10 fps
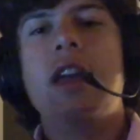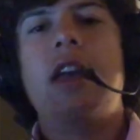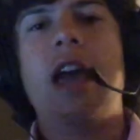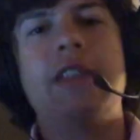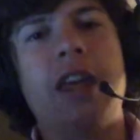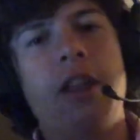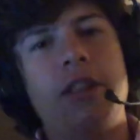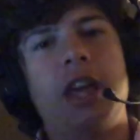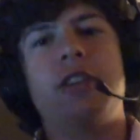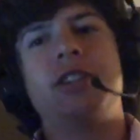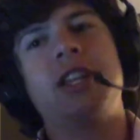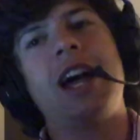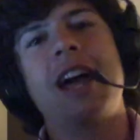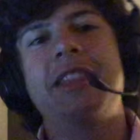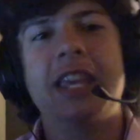And then on the other
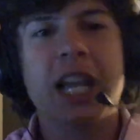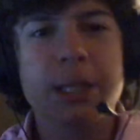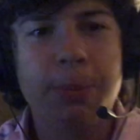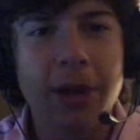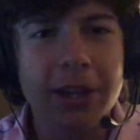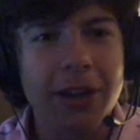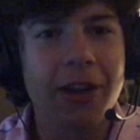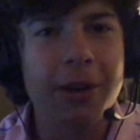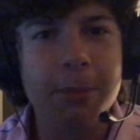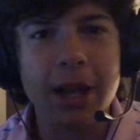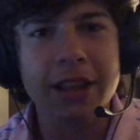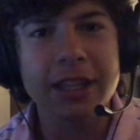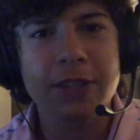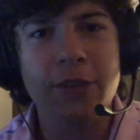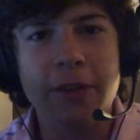side, the ex-point guard, my
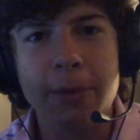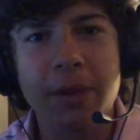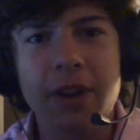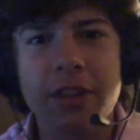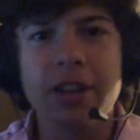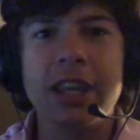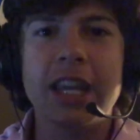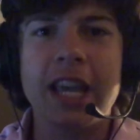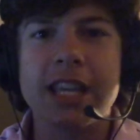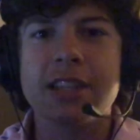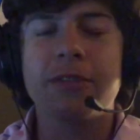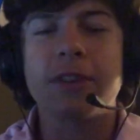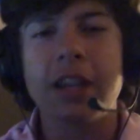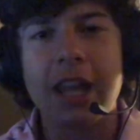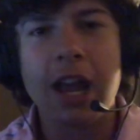least favorite player in the league as of
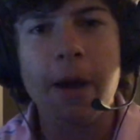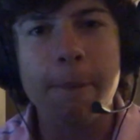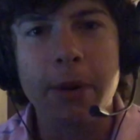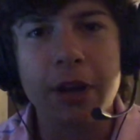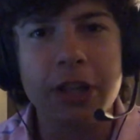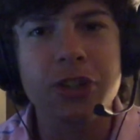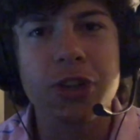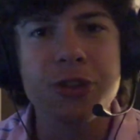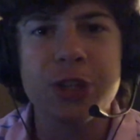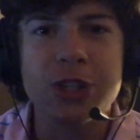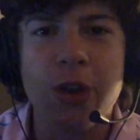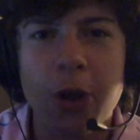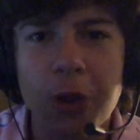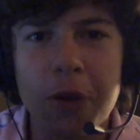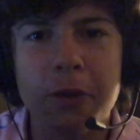right now, burning jerseys
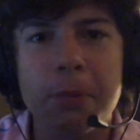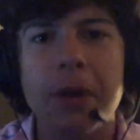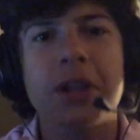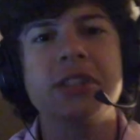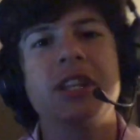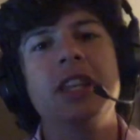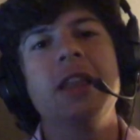all over Boston.